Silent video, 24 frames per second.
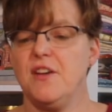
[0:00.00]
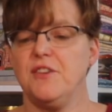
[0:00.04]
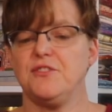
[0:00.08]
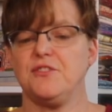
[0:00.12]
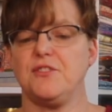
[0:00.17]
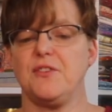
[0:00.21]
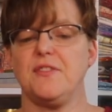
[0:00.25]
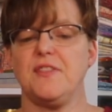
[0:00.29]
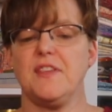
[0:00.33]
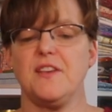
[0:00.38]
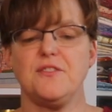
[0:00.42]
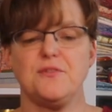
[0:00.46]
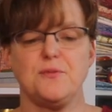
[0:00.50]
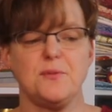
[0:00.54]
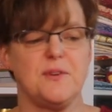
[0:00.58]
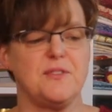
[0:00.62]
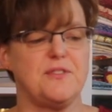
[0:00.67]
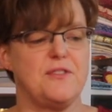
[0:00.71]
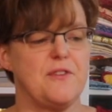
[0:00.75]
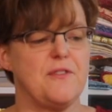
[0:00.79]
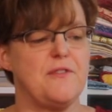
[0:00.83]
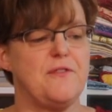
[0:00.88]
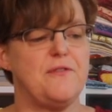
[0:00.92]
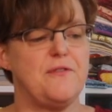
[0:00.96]
So this
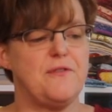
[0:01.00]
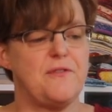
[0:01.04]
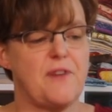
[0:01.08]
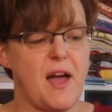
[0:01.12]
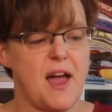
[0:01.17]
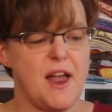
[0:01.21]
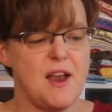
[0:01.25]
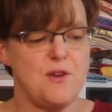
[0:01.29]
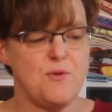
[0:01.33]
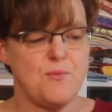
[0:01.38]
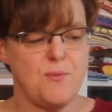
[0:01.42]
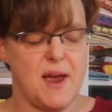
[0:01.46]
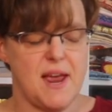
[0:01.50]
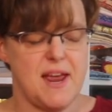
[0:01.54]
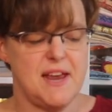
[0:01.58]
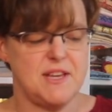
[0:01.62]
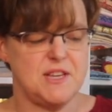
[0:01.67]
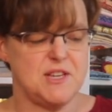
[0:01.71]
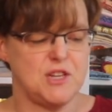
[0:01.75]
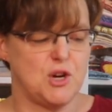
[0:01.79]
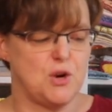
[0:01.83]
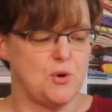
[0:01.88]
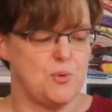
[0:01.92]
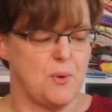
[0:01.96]
was a fun way
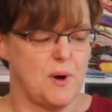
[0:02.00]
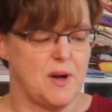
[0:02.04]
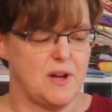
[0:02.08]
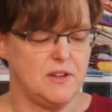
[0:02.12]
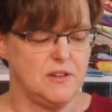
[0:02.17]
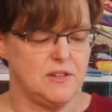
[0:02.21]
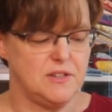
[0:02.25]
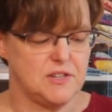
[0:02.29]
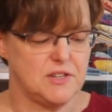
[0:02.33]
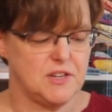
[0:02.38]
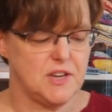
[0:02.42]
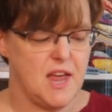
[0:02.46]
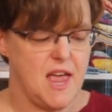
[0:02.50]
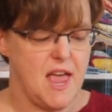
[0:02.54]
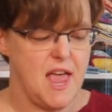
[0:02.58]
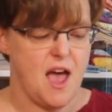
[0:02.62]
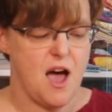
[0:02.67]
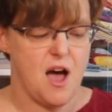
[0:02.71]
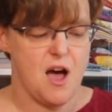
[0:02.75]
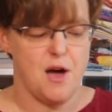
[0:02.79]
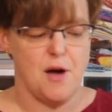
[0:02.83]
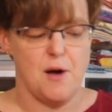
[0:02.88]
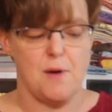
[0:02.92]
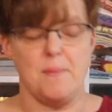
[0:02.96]
to quilt.
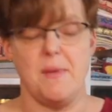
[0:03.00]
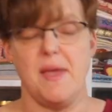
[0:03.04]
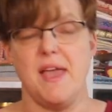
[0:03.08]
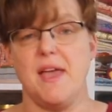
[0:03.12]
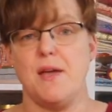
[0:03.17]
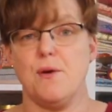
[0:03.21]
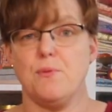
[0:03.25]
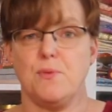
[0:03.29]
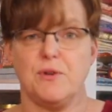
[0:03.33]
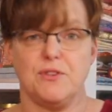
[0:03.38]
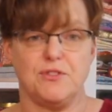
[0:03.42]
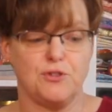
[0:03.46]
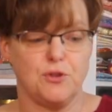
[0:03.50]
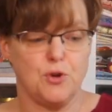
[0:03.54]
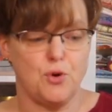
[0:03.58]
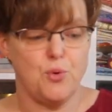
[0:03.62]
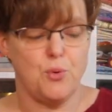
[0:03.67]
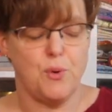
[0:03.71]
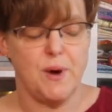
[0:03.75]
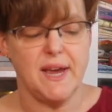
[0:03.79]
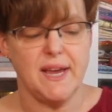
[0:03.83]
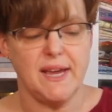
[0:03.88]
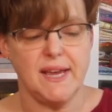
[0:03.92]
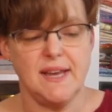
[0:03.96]
It was
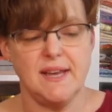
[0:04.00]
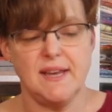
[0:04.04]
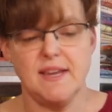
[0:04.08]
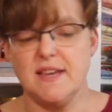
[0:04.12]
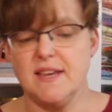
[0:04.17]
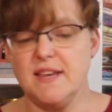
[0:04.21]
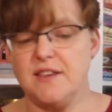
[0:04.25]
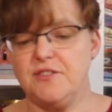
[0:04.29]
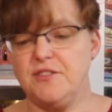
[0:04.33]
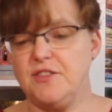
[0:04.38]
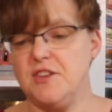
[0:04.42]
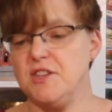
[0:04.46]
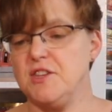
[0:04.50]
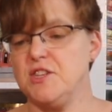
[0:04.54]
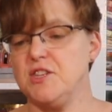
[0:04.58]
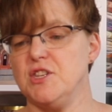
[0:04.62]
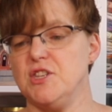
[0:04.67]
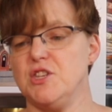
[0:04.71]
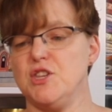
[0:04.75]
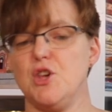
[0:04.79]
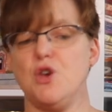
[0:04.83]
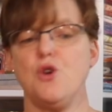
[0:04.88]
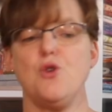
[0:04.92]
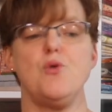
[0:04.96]
quick and easy to
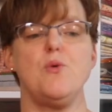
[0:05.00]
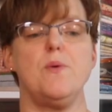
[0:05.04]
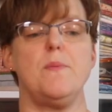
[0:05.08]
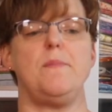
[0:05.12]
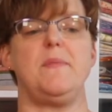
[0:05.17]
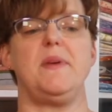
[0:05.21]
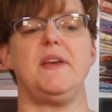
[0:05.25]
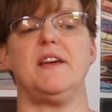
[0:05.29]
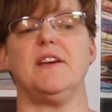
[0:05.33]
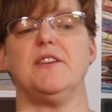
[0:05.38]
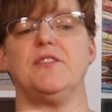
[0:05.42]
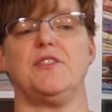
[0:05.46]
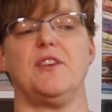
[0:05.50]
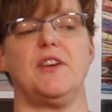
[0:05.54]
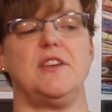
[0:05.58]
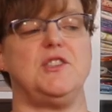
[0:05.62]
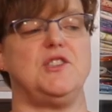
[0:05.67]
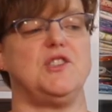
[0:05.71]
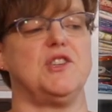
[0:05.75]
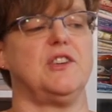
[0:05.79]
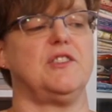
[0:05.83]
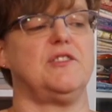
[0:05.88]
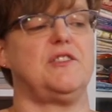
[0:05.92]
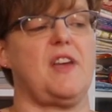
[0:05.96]
do because I
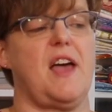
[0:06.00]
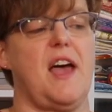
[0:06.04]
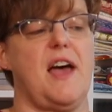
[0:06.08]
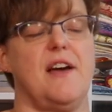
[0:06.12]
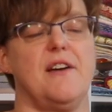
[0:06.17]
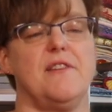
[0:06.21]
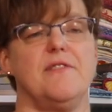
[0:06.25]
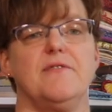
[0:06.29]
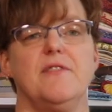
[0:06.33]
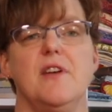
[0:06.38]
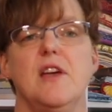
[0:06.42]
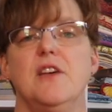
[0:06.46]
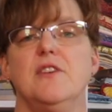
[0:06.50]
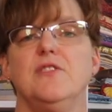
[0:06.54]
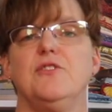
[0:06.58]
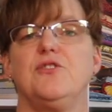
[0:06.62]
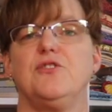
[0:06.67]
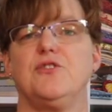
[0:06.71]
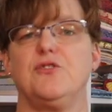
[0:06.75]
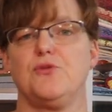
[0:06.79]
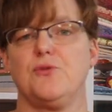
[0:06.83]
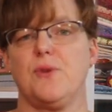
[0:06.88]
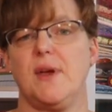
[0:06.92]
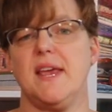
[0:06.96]
just have
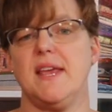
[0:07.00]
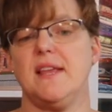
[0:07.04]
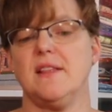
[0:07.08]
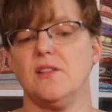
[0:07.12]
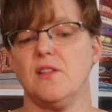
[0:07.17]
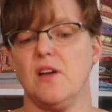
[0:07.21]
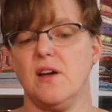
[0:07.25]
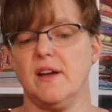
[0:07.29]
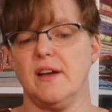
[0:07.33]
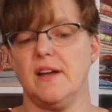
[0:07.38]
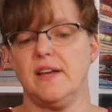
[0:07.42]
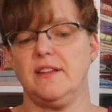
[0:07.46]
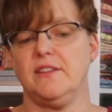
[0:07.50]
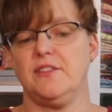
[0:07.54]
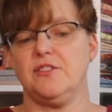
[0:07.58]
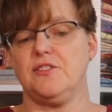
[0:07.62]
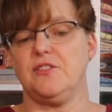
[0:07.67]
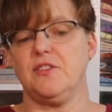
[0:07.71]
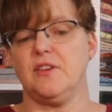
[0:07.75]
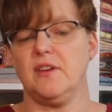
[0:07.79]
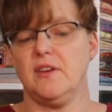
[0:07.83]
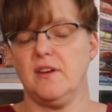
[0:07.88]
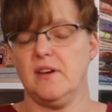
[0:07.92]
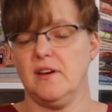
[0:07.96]
straight
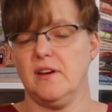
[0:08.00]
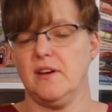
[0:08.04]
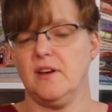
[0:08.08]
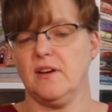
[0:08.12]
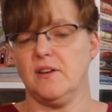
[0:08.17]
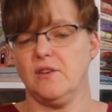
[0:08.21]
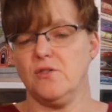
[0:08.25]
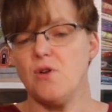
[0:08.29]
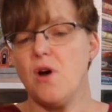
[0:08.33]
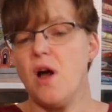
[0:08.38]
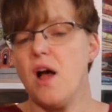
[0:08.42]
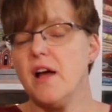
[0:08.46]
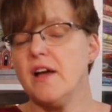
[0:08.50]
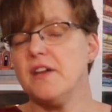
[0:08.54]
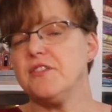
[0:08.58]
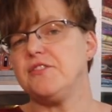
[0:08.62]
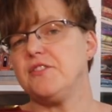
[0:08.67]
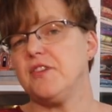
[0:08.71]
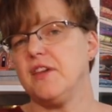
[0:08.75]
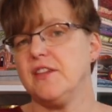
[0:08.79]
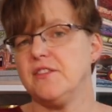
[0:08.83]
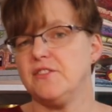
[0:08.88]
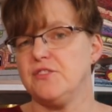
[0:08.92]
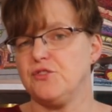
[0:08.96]
lines
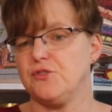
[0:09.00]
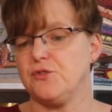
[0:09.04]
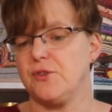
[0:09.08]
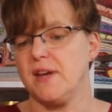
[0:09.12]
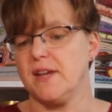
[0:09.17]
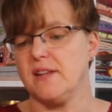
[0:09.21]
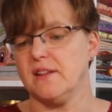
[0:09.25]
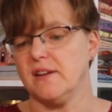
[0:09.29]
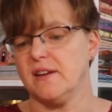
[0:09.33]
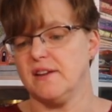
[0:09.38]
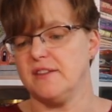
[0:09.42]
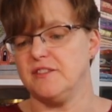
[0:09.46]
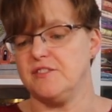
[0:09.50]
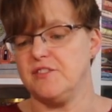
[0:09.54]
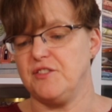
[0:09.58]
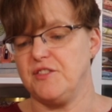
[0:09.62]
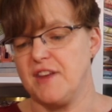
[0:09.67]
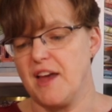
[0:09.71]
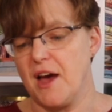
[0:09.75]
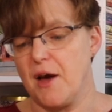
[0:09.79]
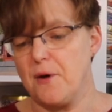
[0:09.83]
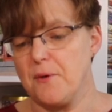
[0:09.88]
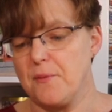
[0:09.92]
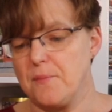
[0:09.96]
across and straight lines
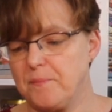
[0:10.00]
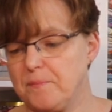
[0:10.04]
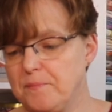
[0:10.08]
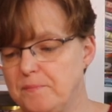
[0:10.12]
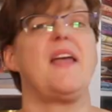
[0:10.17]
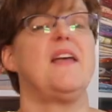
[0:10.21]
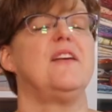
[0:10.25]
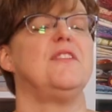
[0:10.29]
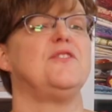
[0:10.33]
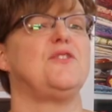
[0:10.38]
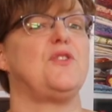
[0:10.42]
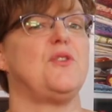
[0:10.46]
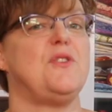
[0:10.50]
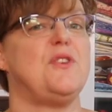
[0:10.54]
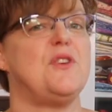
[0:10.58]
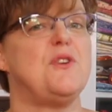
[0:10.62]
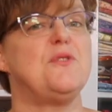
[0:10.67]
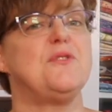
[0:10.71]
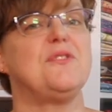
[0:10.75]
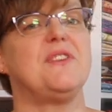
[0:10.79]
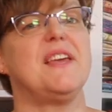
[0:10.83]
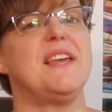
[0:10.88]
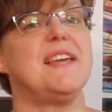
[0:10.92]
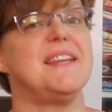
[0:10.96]
down. So
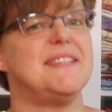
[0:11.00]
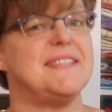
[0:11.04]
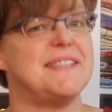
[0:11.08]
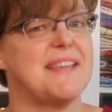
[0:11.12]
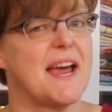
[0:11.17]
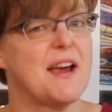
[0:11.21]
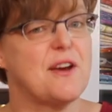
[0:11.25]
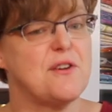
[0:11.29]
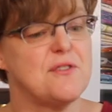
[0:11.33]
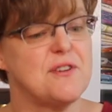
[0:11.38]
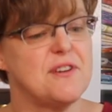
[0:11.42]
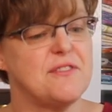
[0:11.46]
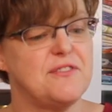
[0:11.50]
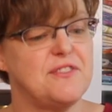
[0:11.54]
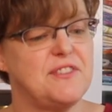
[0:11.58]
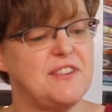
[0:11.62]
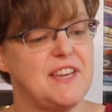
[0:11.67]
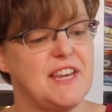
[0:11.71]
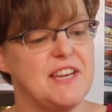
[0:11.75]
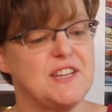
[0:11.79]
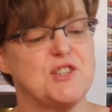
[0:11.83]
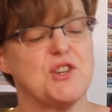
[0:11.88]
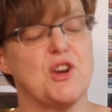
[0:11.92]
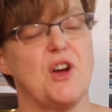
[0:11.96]
using a decorative
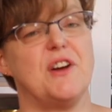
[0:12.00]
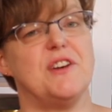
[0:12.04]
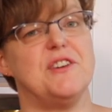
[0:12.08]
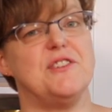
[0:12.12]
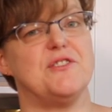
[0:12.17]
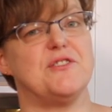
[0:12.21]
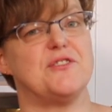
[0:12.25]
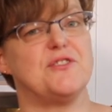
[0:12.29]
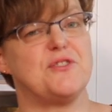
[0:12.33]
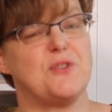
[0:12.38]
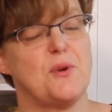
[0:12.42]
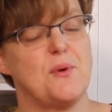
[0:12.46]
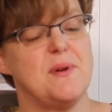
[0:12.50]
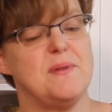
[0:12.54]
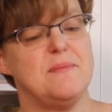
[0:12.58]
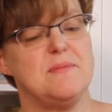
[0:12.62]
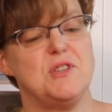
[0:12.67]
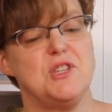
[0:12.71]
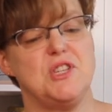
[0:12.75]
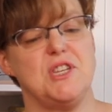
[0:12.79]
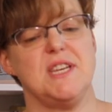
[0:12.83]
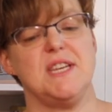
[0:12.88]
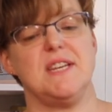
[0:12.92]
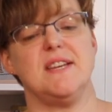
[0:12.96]
stitch on your sewing
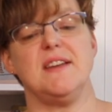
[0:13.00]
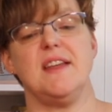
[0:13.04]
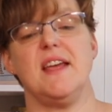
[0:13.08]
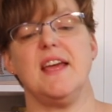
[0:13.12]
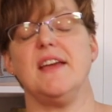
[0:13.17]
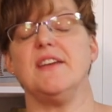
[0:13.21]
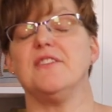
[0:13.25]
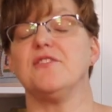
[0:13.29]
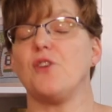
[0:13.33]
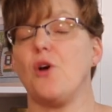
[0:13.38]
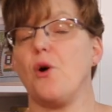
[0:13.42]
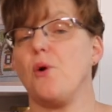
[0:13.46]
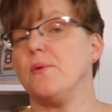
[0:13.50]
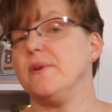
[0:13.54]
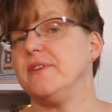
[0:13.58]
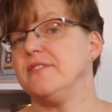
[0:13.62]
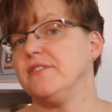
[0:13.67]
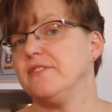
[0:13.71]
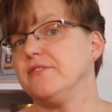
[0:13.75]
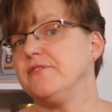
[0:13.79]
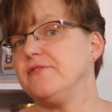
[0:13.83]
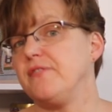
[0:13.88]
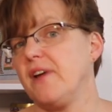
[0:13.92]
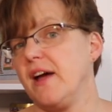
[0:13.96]
machine is always
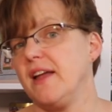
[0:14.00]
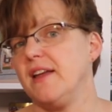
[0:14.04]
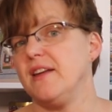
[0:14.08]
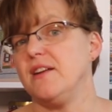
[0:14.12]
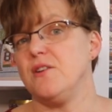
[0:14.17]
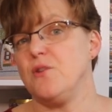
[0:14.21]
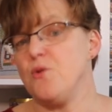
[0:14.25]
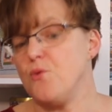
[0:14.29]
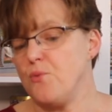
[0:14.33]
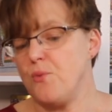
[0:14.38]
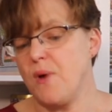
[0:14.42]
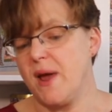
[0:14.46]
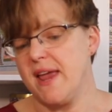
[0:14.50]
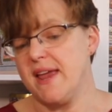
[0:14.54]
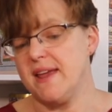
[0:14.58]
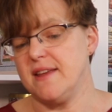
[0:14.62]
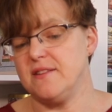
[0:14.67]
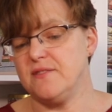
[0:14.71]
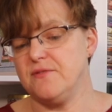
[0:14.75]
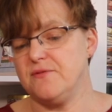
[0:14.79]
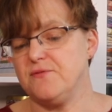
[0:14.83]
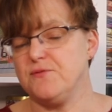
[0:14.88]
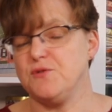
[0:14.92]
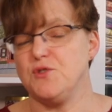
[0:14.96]
a fun
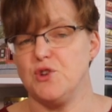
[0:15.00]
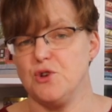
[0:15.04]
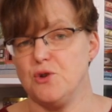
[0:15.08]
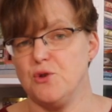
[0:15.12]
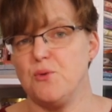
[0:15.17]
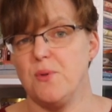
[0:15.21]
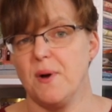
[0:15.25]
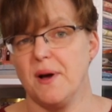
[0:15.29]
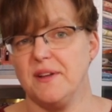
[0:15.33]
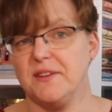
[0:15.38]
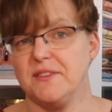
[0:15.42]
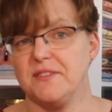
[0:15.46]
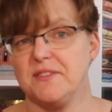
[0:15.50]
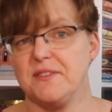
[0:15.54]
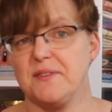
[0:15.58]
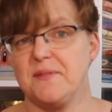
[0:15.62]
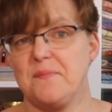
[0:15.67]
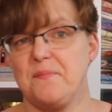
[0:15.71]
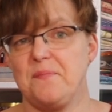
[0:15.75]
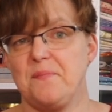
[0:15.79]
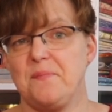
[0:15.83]
way to quilt.